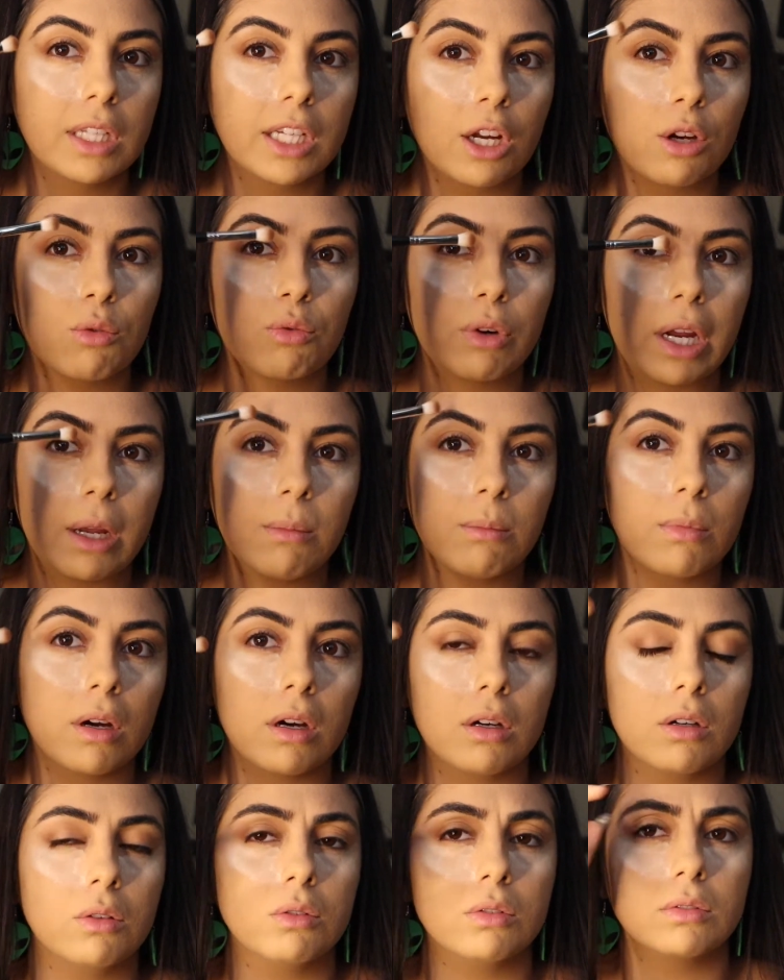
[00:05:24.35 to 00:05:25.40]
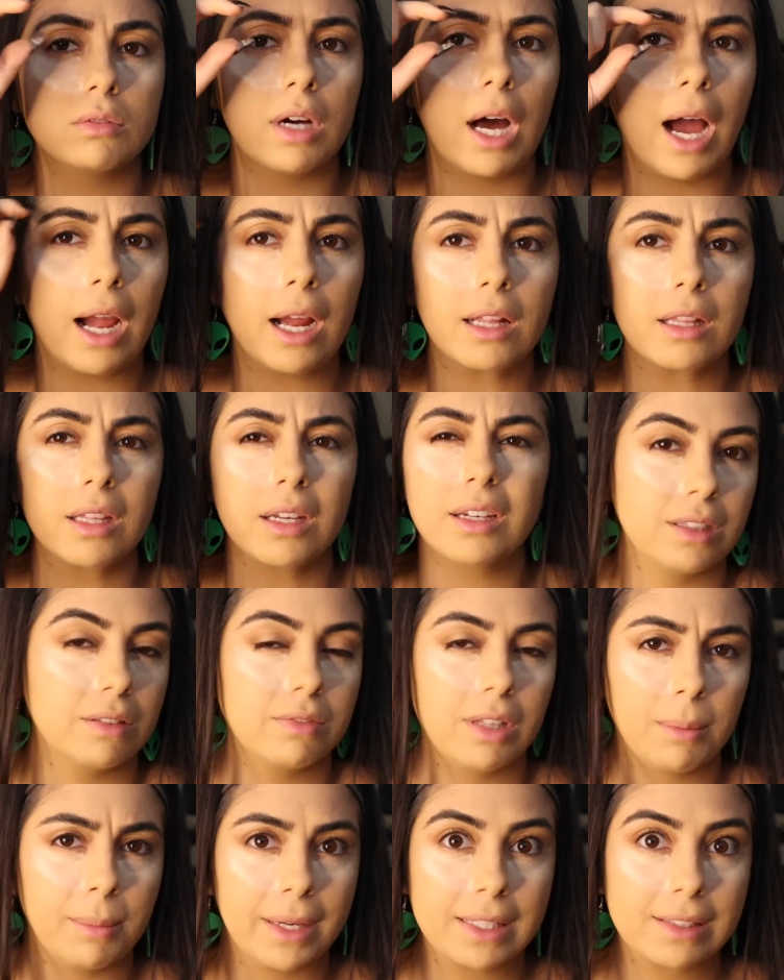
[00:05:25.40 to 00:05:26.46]
a rainbow eyelid, if
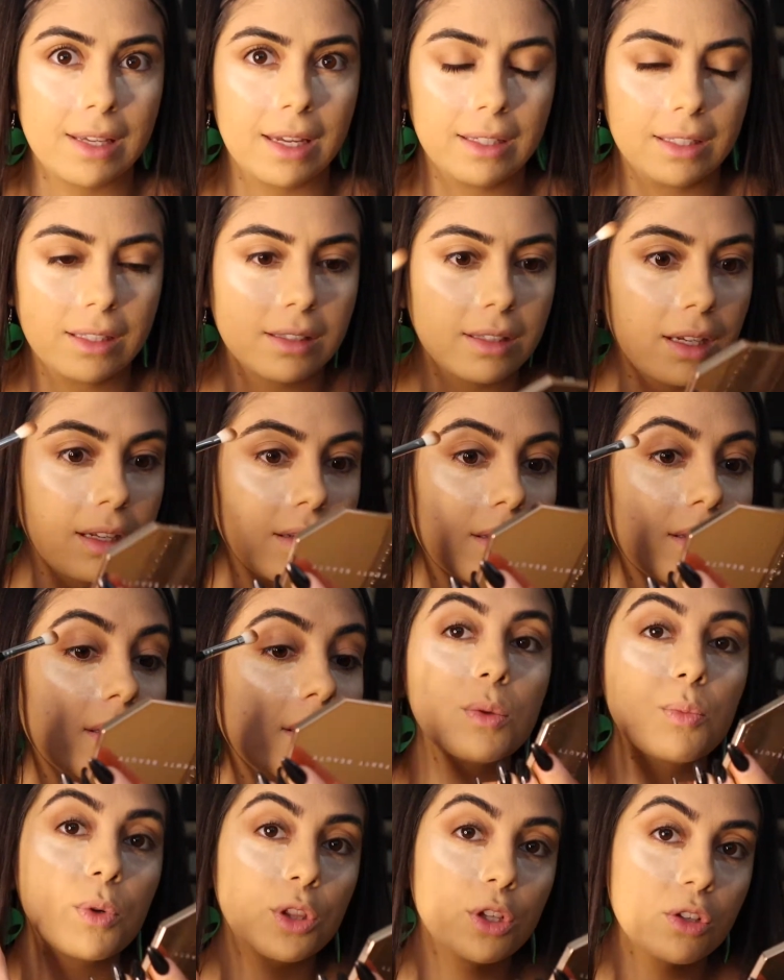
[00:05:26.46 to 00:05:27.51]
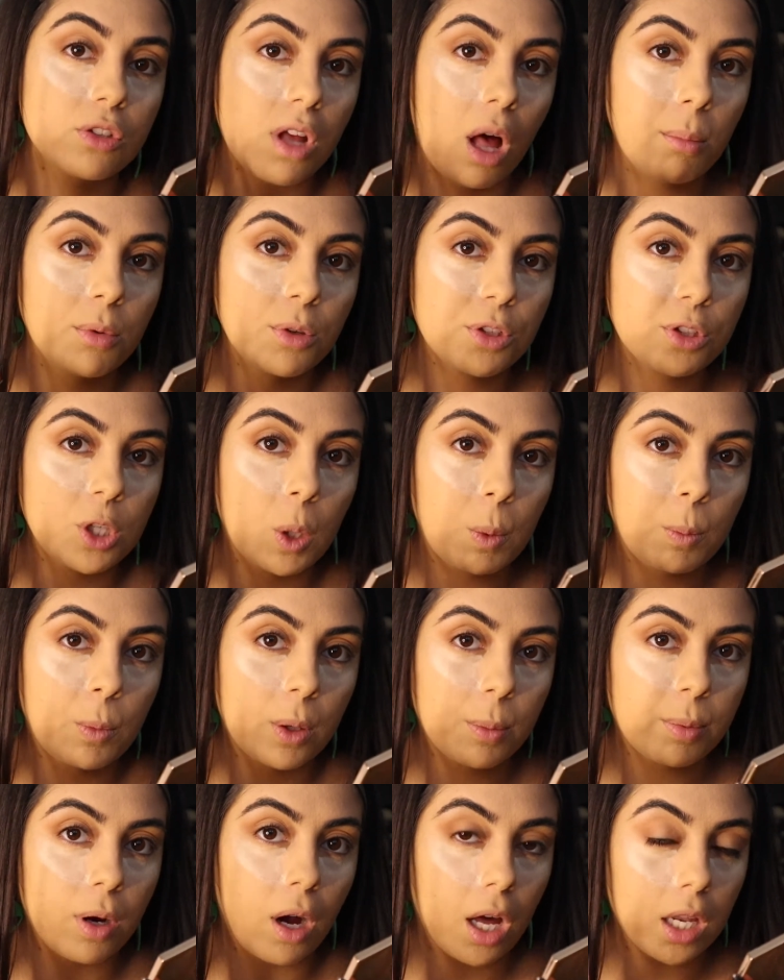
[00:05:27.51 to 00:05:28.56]
that makes any sense. When there's almost no more
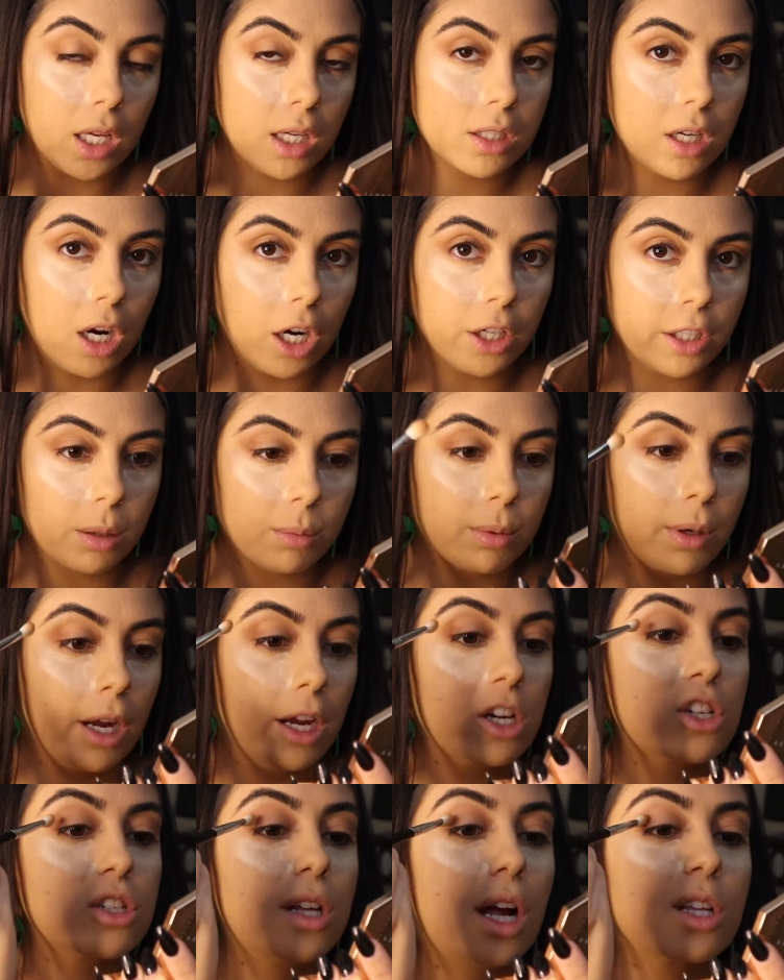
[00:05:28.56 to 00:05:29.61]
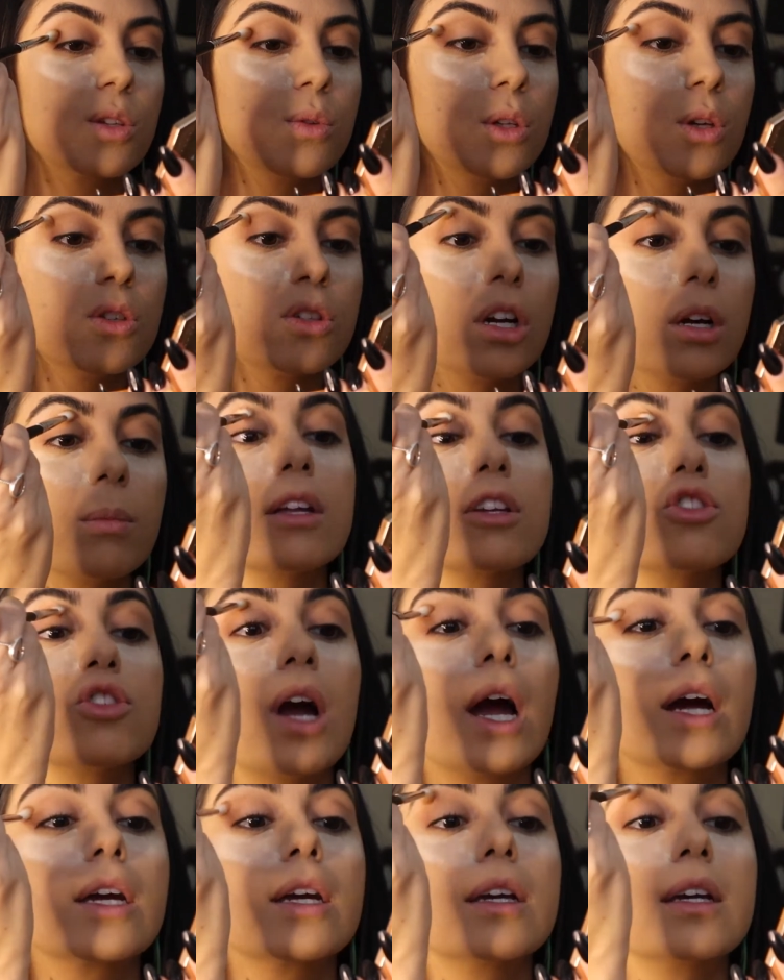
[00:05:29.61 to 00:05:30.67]
product on your brush, that's when you start
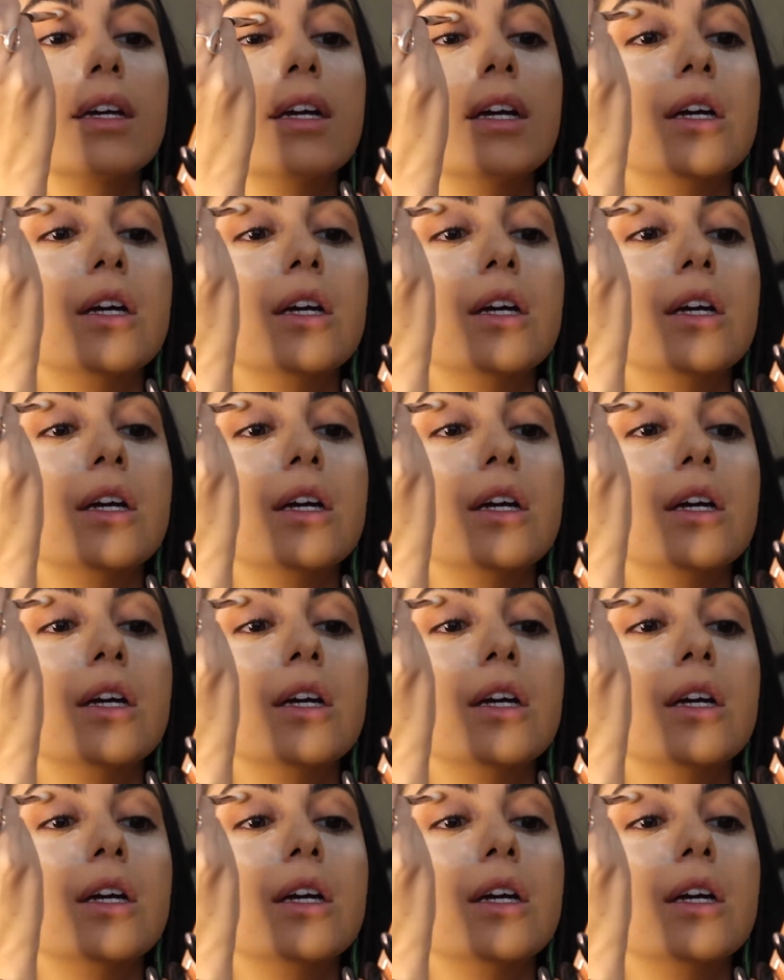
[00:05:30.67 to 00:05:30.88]
dragging it